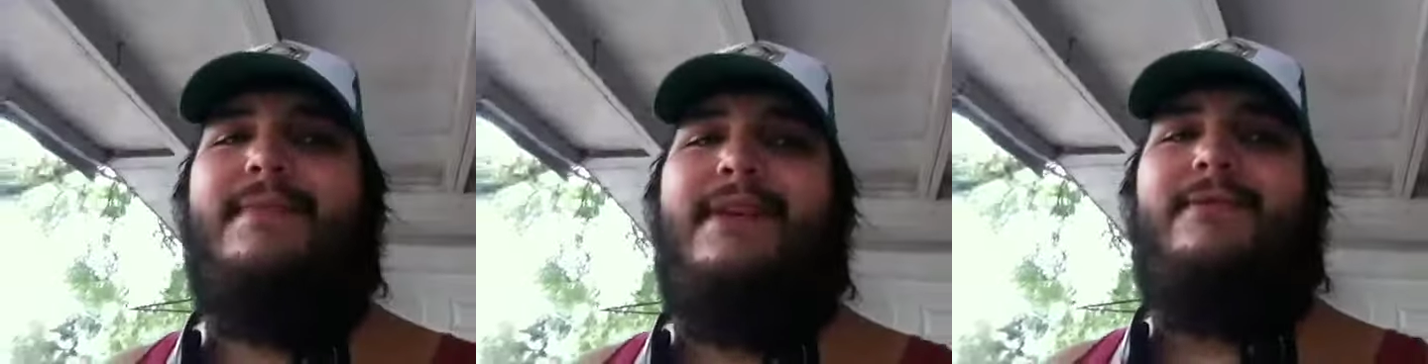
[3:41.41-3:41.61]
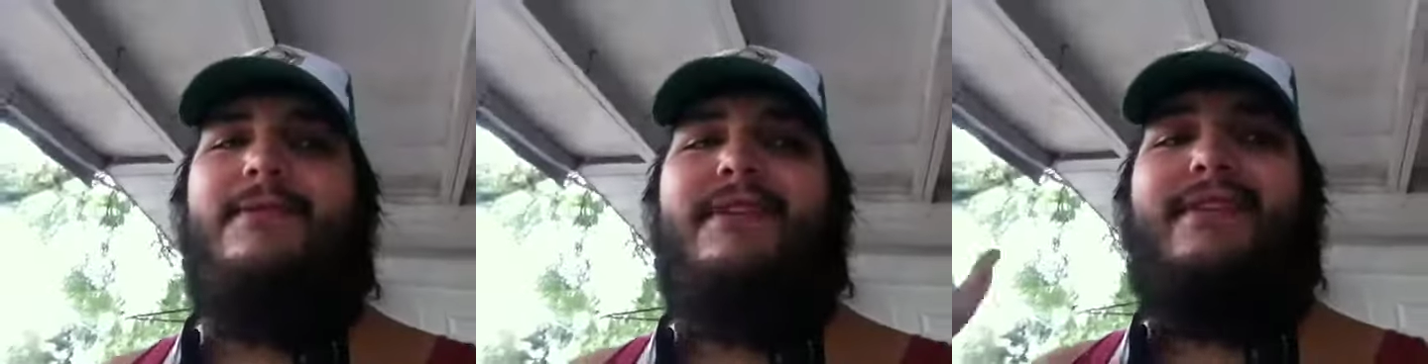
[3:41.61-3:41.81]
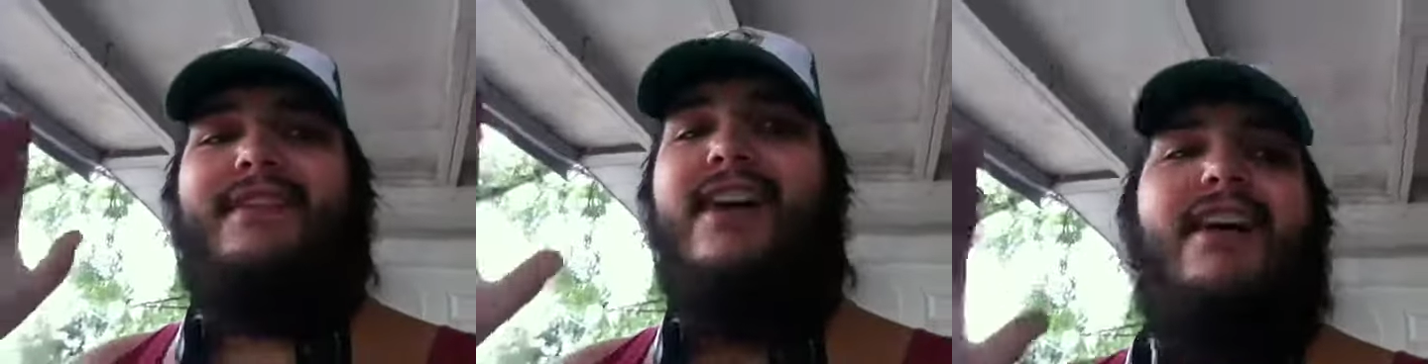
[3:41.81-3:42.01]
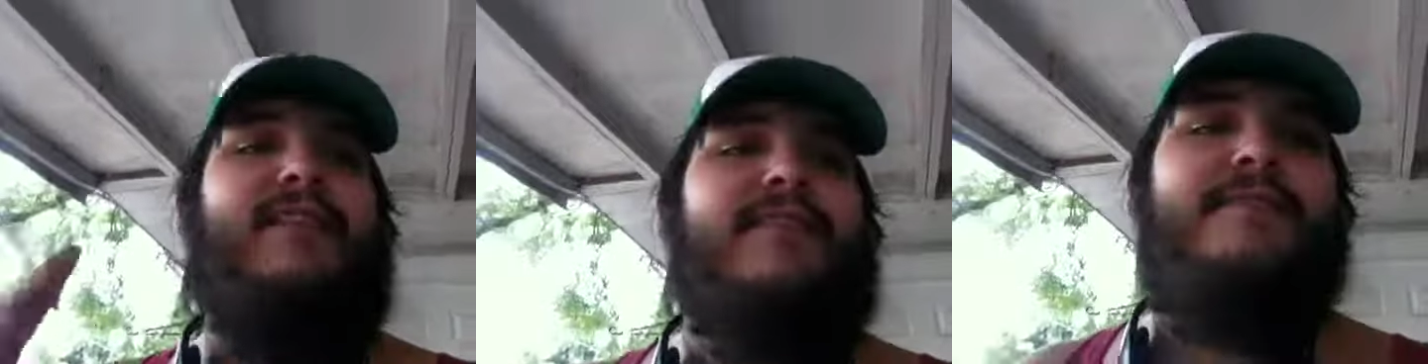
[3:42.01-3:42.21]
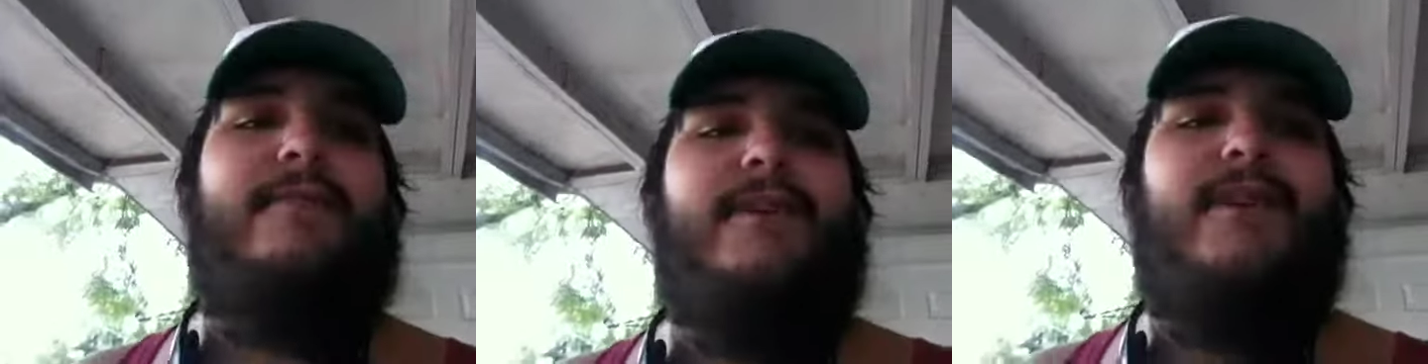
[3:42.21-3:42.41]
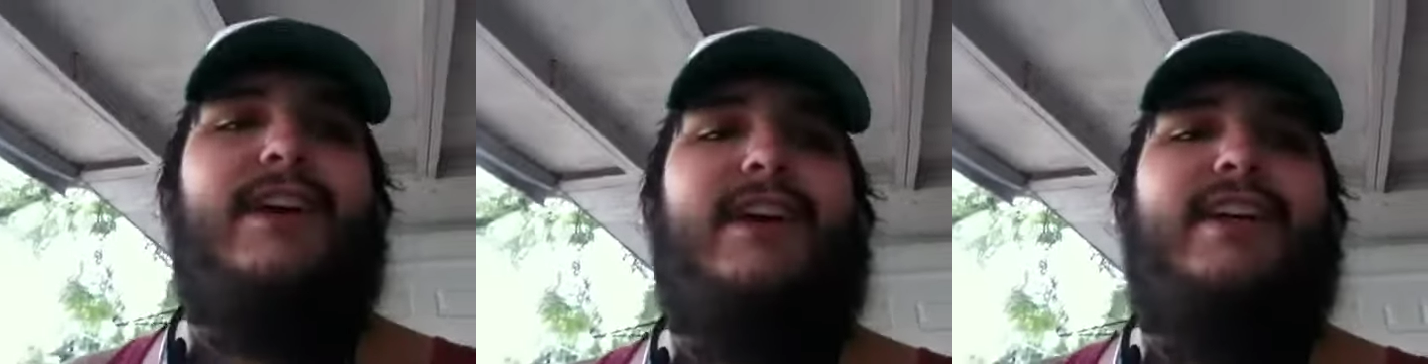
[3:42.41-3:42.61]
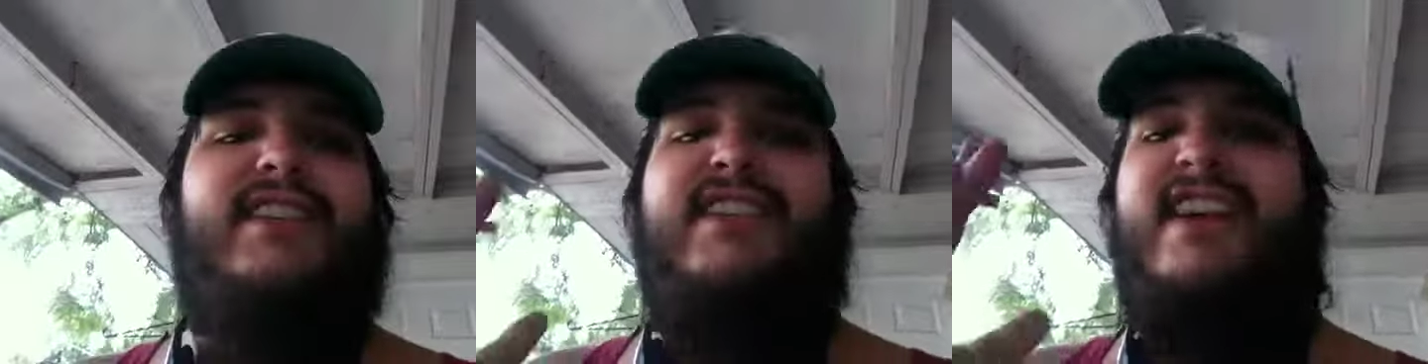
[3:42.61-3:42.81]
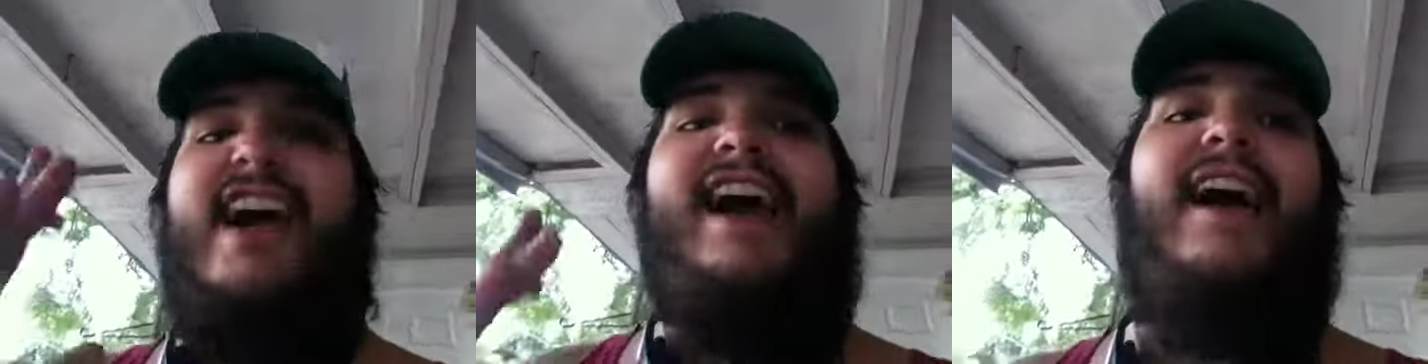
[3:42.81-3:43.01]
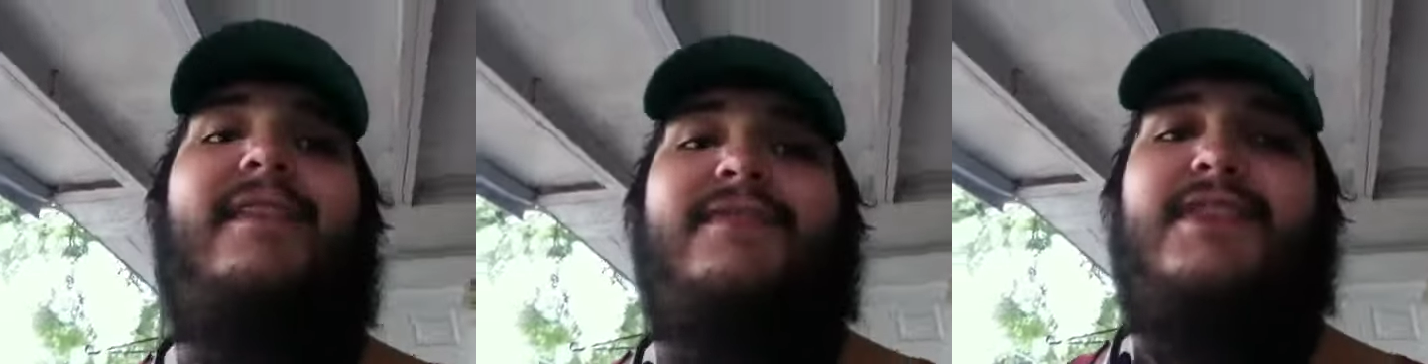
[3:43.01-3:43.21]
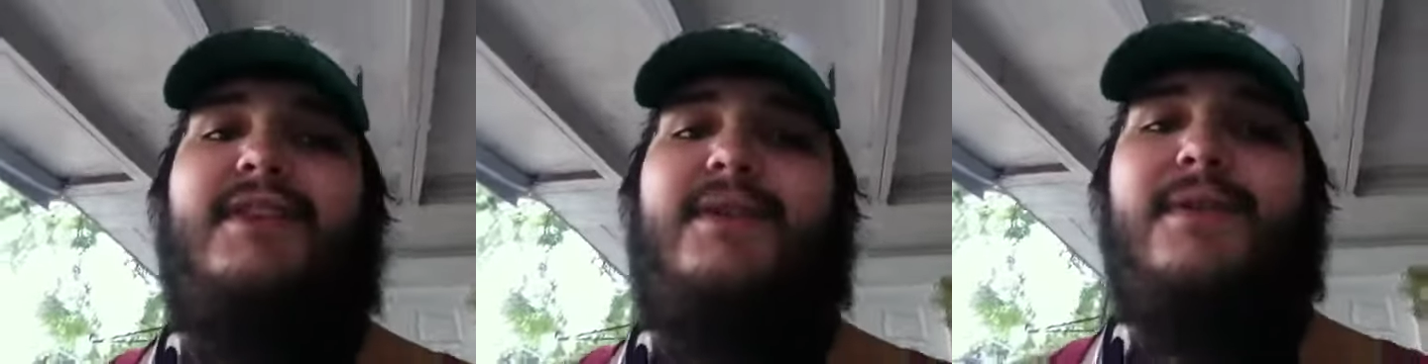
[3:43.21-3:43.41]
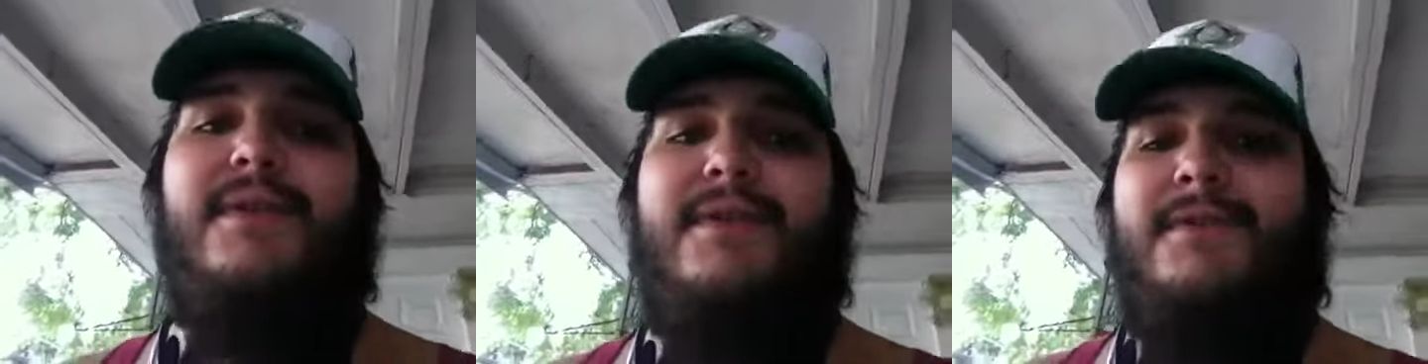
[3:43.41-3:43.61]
but with Kung Fury, you have to.